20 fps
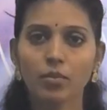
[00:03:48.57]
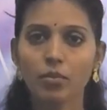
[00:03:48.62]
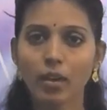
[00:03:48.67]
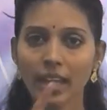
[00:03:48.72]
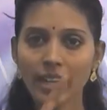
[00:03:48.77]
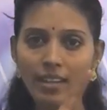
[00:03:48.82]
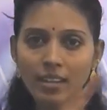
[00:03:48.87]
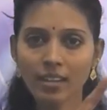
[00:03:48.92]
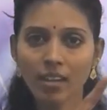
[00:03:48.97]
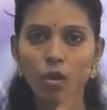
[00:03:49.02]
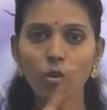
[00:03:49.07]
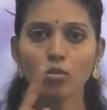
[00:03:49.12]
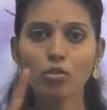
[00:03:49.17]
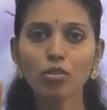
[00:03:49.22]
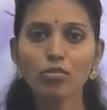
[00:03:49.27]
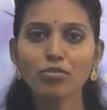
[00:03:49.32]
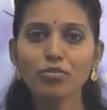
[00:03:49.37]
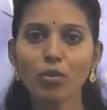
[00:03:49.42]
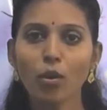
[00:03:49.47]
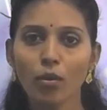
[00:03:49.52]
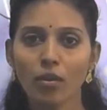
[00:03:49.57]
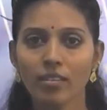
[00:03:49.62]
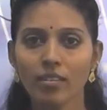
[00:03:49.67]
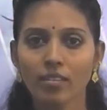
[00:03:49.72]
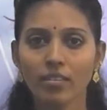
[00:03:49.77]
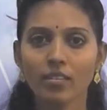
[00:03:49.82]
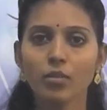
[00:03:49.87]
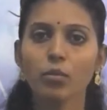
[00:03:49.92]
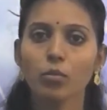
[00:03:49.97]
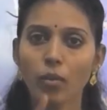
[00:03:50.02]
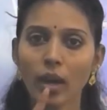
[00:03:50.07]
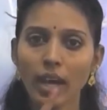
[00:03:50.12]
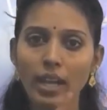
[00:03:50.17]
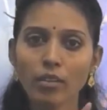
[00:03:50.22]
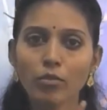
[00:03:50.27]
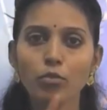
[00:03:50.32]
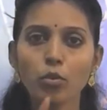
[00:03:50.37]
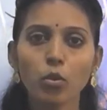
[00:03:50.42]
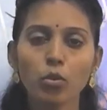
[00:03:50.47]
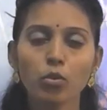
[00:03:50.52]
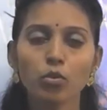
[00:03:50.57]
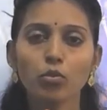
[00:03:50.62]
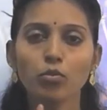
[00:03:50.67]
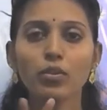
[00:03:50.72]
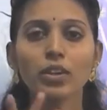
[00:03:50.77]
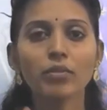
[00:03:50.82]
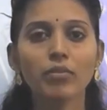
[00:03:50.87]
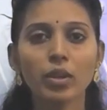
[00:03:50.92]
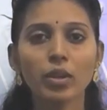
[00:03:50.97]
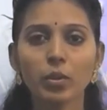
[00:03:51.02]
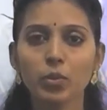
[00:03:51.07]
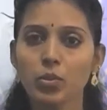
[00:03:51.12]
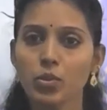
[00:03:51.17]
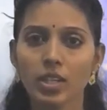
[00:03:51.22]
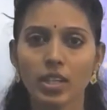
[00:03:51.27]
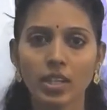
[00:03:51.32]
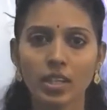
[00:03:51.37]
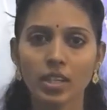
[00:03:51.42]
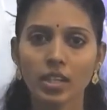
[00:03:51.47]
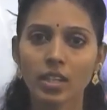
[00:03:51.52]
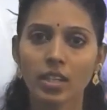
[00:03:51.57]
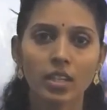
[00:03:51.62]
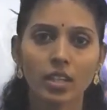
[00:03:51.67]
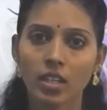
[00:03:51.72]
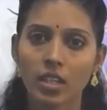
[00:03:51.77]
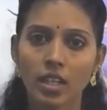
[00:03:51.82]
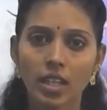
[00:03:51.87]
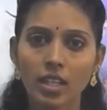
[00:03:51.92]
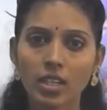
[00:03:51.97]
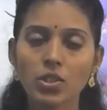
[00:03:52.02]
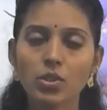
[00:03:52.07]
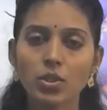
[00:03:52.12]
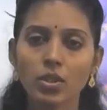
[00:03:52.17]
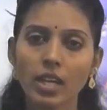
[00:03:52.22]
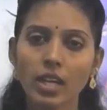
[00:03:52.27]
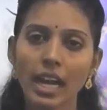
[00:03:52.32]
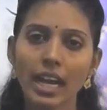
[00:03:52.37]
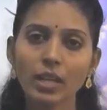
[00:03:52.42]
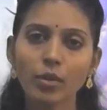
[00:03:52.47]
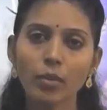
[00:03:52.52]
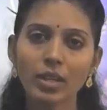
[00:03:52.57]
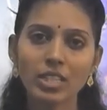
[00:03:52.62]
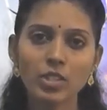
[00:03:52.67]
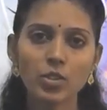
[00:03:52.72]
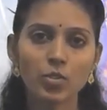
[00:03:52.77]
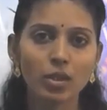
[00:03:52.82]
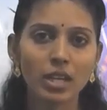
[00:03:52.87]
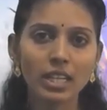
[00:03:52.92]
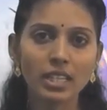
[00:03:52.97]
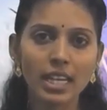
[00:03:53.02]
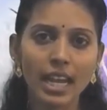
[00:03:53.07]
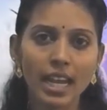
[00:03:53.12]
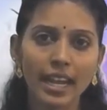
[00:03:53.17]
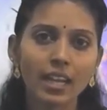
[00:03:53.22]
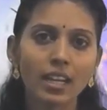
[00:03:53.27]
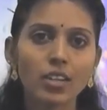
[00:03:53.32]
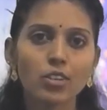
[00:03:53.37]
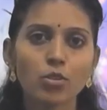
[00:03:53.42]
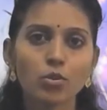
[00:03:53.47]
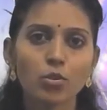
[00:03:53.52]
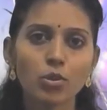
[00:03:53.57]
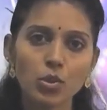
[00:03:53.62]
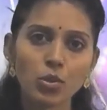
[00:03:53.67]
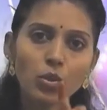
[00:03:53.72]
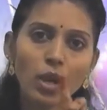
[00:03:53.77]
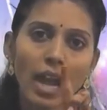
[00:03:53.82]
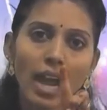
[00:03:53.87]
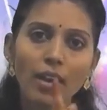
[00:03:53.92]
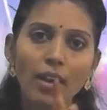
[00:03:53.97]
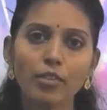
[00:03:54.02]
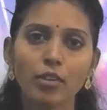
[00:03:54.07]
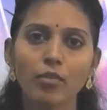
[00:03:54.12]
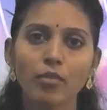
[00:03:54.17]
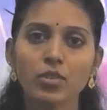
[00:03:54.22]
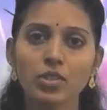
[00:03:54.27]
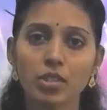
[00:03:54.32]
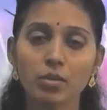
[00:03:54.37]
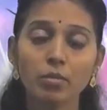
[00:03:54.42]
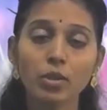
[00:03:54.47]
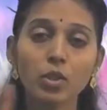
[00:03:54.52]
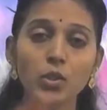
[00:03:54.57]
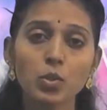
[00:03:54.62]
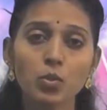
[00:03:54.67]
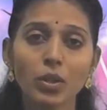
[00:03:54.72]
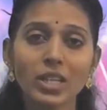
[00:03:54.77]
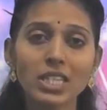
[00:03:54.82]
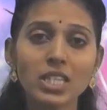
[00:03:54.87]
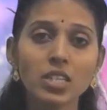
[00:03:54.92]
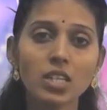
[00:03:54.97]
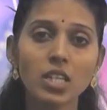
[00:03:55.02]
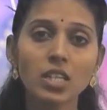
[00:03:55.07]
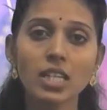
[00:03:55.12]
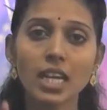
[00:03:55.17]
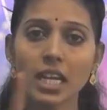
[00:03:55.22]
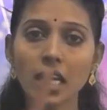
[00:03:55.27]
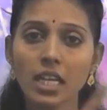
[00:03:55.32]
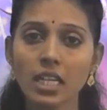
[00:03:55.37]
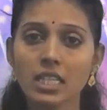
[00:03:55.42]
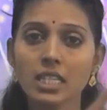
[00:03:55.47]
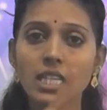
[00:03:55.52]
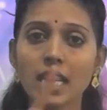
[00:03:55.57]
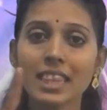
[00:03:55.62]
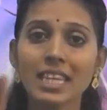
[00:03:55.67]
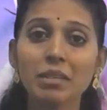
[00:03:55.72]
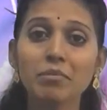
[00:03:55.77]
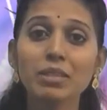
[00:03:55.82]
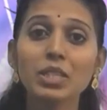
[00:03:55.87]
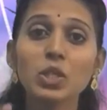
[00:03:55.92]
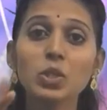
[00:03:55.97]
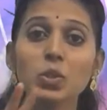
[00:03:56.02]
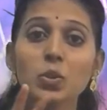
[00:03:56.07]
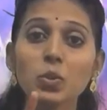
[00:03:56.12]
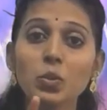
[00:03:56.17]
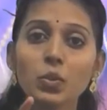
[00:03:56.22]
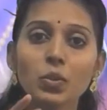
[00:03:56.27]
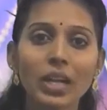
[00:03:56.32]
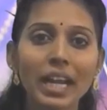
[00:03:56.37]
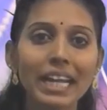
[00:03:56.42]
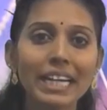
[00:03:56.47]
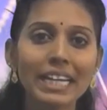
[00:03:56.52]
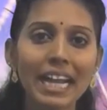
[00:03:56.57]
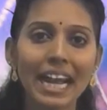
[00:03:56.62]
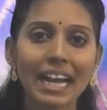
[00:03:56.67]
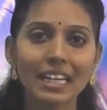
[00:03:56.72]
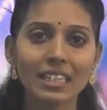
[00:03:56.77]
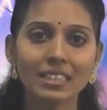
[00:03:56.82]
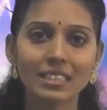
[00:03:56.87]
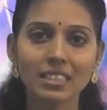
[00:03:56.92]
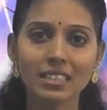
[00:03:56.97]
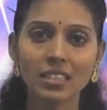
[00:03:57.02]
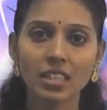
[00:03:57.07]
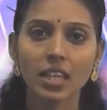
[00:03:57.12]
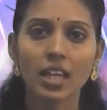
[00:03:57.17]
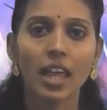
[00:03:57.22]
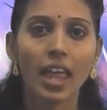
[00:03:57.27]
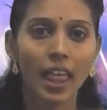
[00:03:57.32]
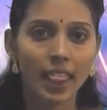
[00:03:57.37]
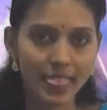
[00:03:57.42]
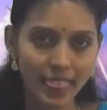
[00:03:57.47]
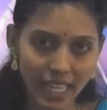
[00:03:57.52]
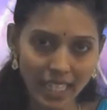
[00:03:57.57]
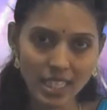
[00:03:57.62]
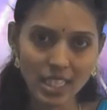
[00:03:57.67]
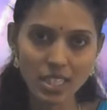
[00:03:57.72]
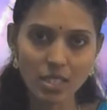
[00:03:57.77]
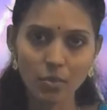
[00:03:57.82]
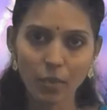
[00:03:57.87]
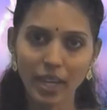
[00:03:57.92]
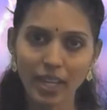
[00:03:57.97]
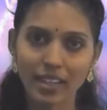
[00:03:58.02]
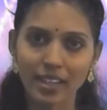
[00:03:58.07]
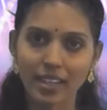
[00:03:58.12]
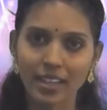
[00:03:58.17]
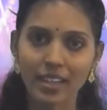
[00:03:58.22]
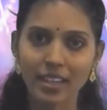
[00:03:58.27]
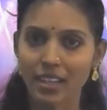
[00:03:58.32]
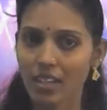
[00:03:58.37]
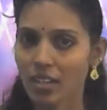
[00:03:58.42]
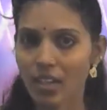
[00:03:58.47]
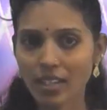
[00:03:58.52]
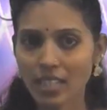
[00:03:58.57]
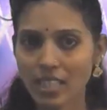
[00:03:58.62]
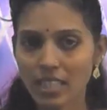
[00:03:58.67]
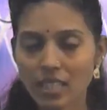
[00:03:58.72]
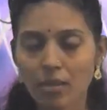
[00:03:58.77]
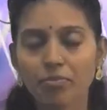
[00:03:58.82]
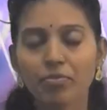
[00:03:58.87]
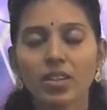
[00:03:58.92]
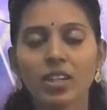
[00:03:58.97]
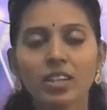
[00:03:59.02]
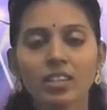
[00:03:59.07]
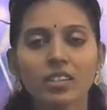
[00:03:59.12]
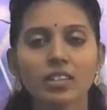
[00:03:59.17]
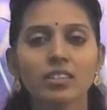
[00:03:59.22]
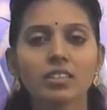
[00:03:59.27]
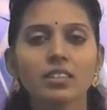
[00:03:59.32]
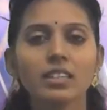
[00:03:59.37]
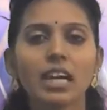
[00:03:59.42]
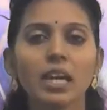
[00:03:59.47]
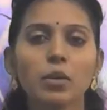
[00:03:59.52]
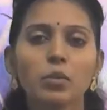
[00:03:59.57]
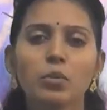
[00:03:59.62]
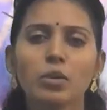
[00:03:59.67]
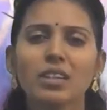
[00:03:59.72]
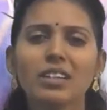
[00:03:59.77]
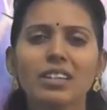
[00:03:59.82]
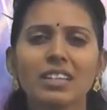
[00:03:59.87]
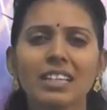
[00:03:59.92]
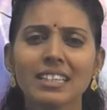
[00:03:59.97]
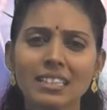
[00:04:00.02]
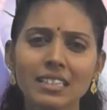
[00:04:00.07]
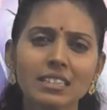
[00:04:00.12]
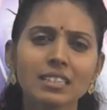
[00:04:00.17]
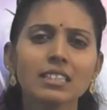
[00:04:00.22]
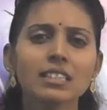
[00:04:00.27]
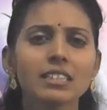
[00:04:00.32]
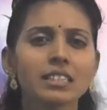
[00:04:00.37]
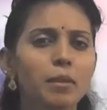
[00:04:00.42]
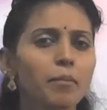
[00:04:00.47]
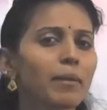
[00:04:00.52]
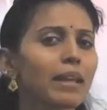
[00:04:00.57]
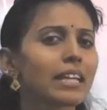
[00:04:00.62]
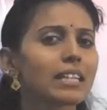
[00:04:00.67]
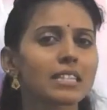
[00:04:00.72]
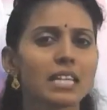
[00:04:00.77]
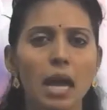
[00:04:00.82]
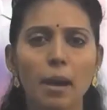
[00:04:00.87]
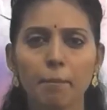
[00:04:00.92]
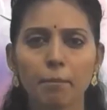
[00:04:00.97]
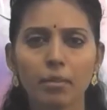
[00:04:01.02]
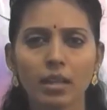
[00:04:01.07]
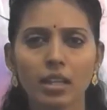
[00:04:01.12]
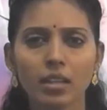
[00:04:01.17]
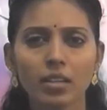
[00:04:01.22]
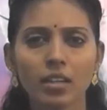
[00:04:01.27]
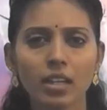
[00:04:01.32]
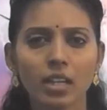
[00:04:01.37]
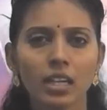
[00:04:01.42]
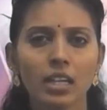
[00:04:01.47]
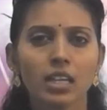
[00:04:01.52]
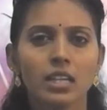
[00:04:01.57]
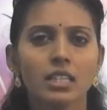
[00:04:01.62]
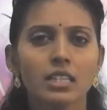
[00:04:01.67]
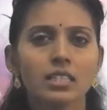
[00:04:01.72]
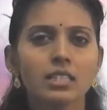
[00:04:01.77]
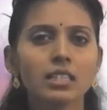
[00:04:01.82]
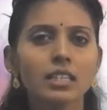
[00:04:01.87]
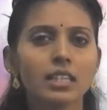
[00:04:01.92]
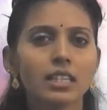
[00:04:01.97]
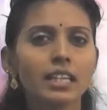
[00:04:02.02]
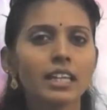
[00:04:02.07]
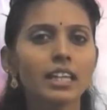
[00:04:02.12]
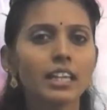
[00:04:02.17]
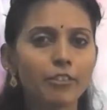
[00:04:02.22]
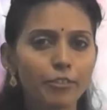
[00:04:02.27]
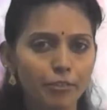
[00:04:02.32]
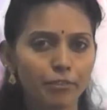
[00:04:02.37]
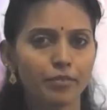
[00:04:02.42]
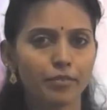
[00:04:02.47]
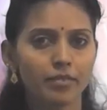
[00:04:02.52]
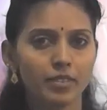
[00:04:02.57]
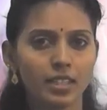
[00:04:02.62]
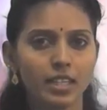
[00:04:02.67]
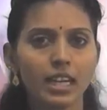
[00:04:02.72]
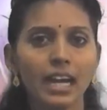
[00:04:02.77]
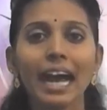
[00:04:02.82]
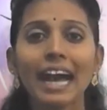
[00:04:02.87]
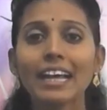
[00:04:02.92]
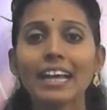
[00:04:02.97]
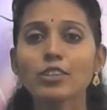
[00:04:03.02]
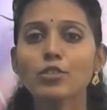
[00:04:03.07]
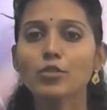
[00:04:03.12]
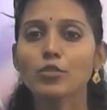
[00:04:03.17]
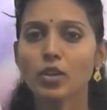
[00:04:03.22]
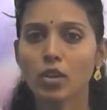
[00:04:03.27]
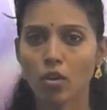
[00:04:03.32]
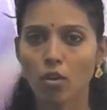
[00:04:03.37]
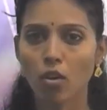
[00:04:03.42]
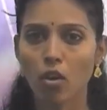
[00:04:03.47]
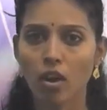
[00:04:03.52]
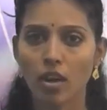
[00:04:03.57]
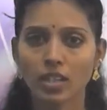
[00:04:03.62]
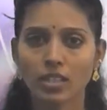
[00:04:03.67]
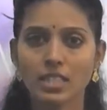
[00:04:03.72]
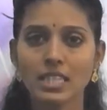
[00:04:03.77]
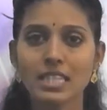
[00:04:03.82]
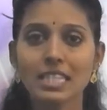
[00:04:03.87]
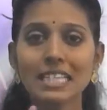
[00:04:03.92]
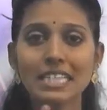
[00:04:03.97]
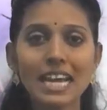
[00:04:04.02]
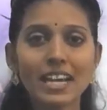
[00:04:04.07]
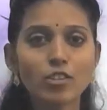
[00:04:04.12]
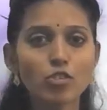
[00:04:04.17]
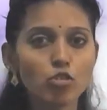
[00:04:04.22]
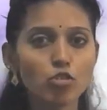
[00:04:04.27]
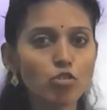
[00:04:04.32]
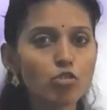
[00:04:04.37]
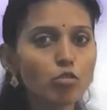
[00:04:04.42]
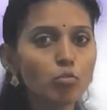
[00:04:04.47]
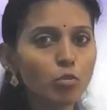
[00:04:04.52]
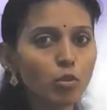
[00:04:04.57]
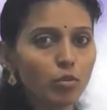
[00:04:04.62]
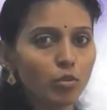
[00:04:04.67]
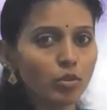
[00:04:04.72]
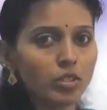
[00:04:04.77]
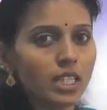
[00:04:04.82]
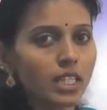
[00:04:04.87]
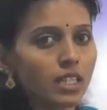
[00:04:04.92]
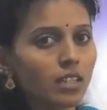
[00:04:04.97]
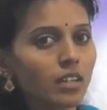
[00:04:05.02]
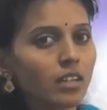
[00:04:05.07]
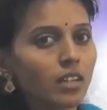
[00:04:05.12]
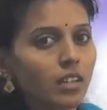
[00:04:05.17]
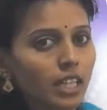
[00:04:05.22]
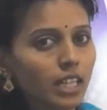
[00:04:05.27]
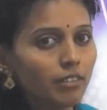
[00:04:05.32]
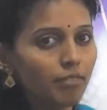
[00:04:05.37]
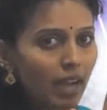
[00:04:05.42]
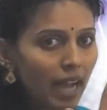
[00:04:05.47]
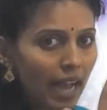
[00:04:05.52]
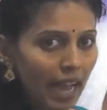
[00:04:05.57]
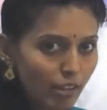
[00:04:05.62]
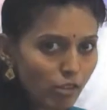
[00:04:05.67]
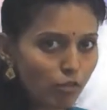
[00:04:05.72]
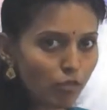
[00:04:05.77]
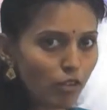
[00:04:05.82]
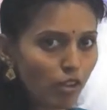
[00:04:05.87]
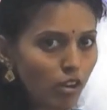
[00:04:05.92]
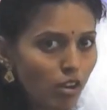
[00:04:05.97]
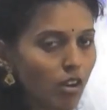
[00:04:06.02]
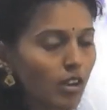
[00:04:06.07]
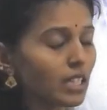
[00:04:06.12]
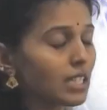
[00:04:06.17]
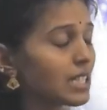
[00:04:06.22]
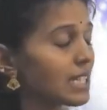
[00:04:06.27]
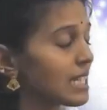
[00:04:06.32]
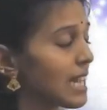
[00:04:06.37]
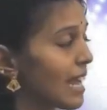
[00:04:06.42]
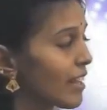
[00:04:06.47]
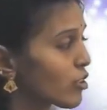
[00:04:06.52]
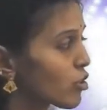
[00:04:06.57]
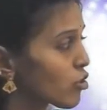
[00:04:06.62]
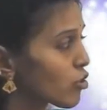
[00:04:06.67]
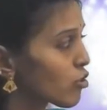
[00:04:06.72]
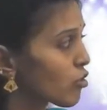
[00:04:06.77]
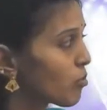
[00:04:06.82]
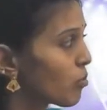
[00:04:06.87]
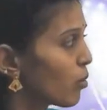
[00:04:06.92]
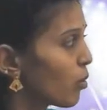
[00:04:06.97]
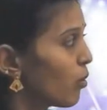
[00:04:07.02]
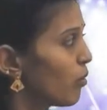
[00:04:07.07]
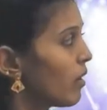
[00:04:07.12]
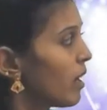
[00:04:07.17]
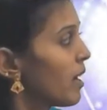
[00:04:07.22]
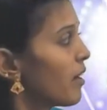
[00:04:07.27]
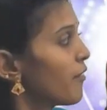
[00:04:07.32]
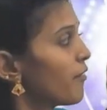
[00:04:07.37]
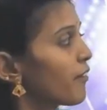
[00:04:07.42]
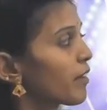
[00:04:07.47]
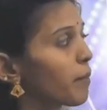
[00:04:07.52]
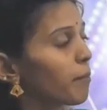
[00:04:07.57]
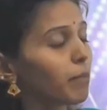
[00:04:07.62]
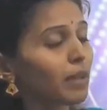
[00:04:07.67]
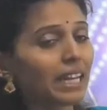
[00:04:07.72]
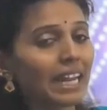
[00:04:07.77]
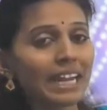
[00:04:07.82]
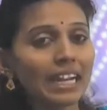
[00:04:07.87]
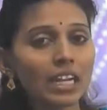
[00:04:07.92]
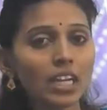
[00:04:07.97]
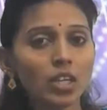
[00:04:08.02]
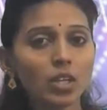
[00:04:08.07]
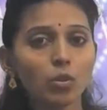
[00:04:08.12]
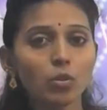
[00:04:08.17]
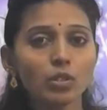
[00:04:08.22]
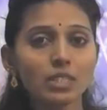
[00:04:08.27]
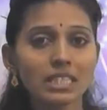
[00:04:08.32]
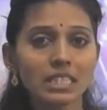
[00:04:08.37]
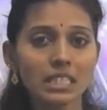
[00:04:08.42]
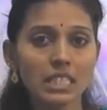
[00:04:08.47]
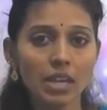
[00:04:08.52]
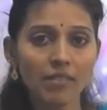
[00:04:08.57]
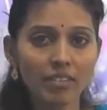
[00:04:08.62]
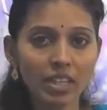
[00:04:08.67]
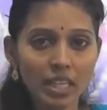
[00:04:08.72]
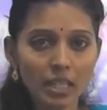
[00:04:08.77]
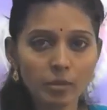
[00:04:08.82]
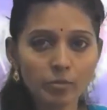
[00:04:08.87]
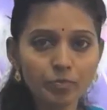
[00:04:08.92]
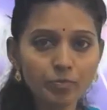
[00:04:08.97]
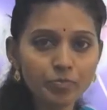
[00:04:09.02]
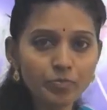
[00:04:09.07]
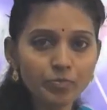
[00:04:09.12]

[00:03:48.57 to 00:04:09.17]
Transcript: 1 out of 4, 1/4 of a revolution. Understood? And one straight angle shows you half revolution, because one straight angle is nothing but 2 right angles. That's it. Got it? Now let us see some example. See, if a hand of a clock starts to move, see here, if a hand of a clock starts to move from 10 to 7,